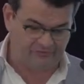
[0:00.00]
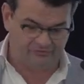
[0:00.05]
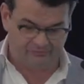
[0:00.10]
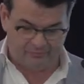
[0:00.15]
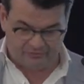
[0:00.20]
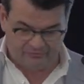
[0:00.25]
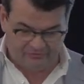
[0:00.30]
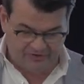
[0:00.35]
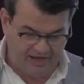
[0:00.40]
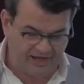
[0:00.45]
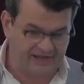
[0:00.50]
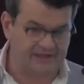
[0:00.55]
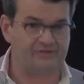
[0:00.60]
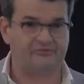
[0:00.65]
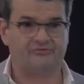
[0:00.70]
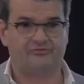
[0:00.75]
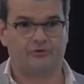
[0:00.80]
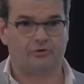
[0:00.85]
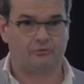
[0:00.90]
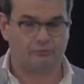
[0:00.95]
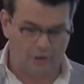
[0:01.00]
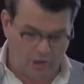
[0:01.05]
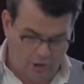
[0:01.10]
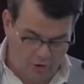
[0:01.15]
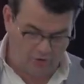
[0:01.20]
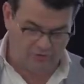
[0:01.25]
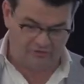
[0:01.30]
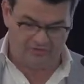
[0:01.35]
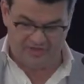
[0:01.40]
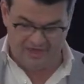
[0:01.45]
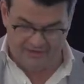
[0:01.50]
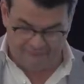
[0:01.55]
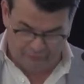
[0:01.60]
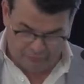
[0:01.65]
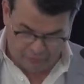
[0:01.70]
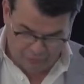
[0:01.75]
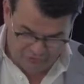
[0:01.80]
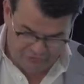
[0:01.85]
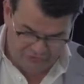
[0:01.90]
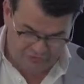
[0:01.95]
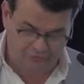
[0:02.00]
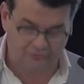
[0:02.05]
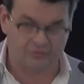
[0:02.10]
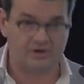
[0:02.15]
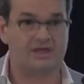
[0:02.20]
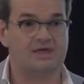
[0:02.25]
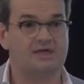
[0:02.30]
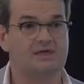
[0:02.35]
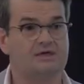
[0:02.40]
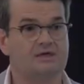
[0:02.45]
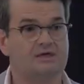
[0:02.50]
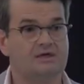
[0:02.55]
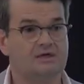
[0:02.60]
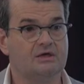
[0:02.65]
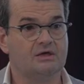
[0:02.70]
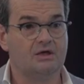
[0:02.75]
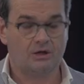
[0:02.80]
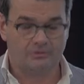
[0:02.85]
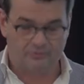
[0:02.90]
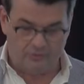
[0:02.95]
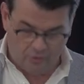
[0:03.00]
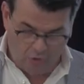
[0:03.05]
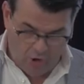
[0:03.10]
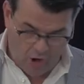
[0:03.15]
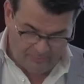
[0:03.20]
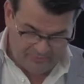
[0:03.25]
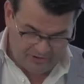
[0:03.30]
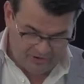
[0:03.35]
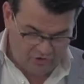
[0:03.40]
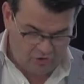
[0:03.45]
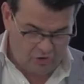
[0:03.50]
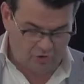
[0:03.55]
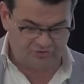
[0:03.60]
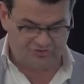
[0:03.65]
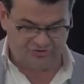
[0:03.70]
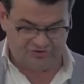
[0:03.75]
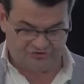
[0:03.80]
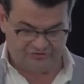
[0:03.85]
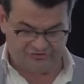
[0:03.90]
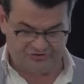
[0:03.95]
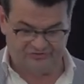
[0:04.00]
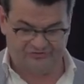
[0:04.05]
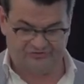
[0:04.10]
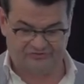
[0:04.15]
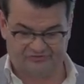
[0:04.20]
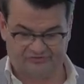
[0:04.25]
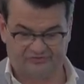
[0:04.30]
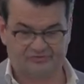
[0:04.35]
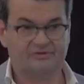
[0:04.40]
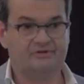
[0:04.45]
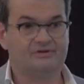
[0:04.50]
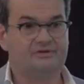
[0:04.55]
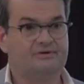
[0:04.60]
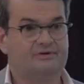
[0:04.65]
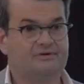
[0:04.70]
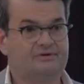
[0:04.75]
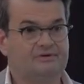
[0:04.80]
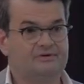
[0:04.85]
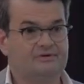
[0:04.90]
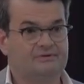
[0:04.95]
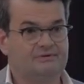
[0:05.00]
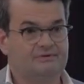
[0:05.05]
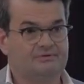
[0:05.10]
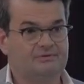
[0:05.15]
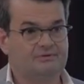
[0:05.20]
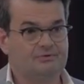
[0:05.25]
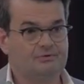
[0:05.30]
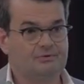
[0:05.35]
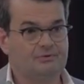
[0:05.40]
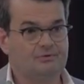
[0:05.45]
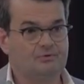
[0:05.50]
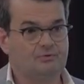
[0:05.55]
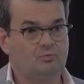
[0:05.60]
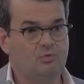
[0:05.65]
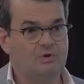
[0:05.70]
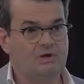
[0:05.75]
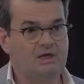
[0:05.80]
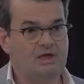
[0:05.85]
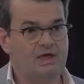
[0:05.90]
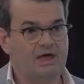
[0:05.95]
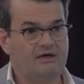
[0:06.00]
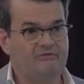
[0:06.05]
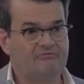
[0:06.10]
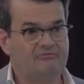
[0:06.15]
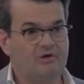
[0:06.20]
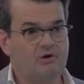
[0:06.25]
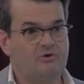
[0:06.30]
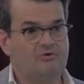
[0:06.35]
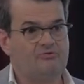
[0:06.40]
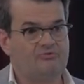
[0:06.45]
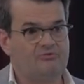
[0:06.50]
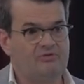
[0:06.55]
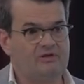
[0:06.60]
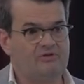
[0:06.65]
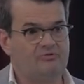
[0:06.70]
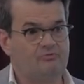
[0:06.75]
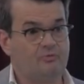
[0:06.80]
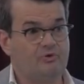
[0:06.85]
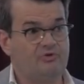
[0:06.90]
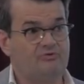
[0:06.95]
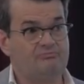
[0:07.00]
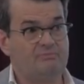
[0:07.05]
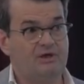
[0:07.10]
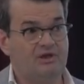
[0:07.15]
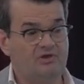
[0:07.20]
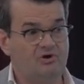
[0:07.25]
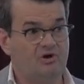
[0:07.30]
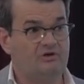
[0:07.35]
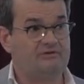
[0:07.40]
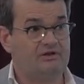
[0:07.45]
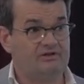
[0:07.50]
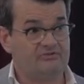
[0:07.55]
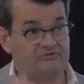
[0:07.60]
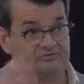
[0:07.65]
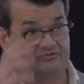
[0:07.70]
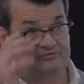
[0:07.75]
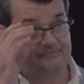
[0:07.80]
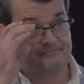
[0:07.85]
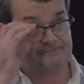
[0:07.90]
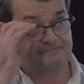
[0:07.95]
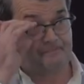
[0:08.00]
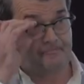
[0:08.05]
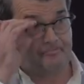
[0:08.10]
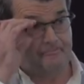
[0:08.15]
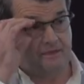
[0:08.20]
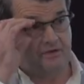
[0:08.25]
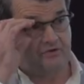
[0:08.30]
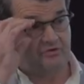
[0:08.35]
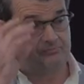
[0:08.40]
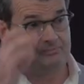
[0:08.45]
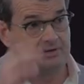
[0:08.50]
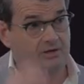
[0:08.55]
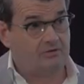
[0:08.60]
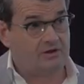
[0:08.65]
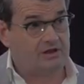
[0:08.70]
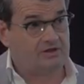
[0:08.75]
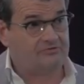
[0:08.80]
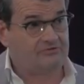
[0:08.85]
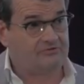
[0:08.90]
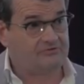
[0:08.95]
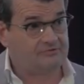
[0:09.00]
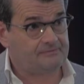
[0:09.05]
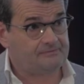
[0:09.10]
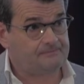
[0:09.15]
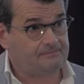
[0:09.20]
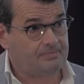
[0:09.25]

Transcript: the spontaneous, the grown, the evolutionary, the common consciousness? Where have those things which many of us experienced?